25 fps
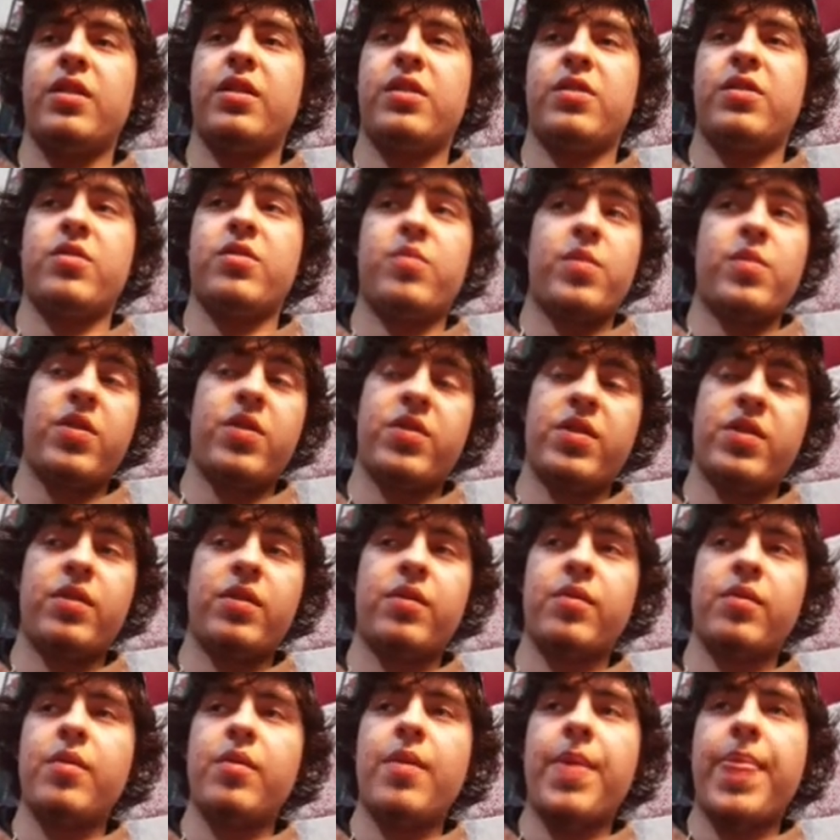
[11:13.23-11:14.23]
his music.
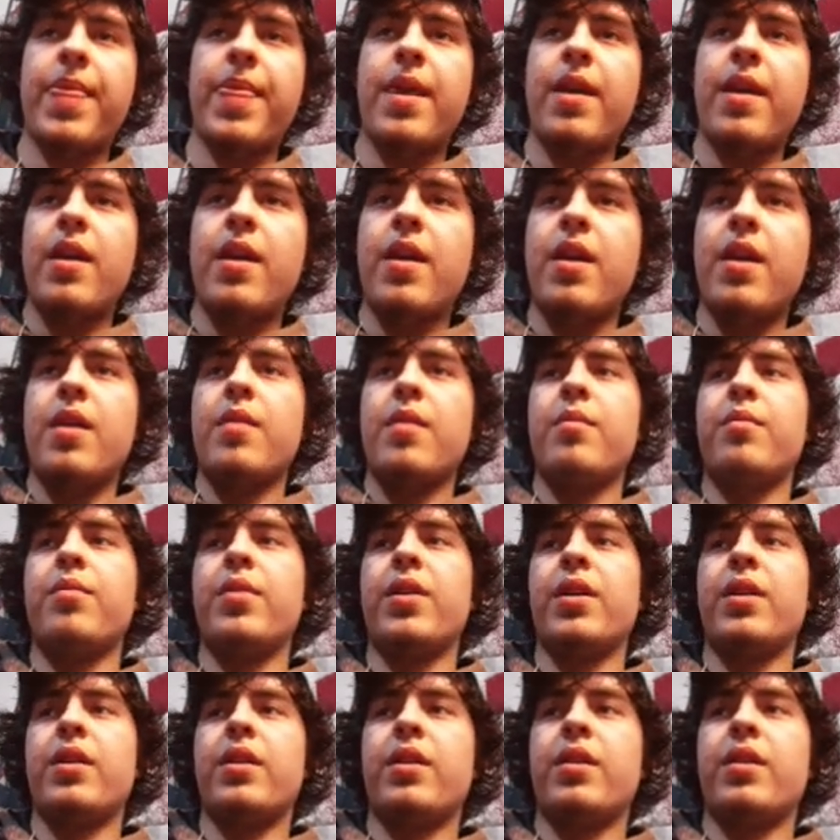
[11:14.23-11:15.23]

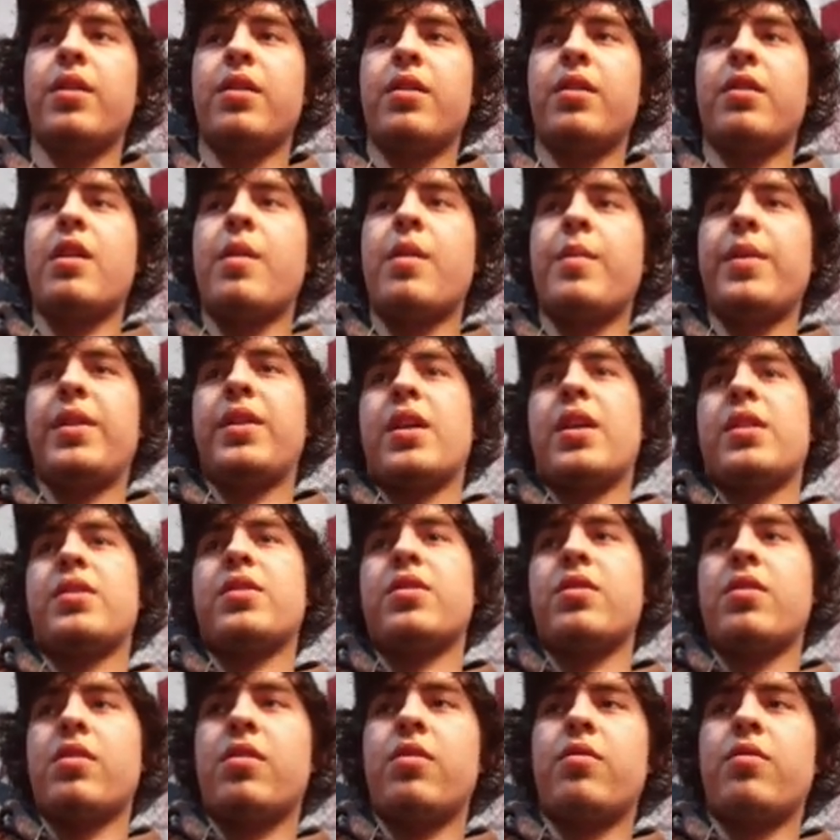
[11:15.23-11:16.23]
But that
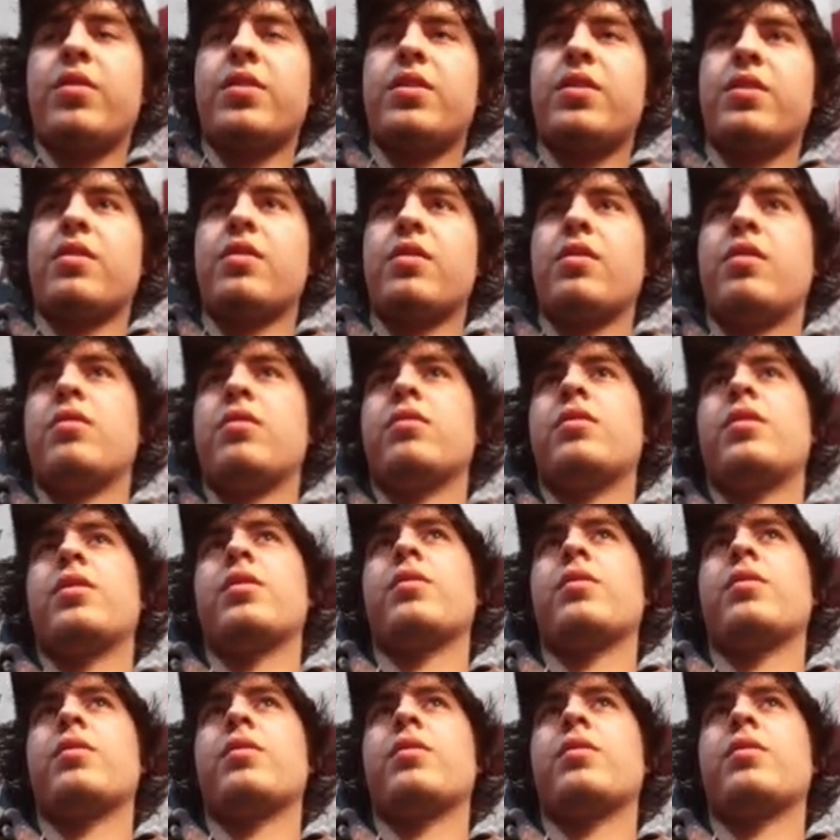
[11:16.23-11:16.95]
song. What's it called on the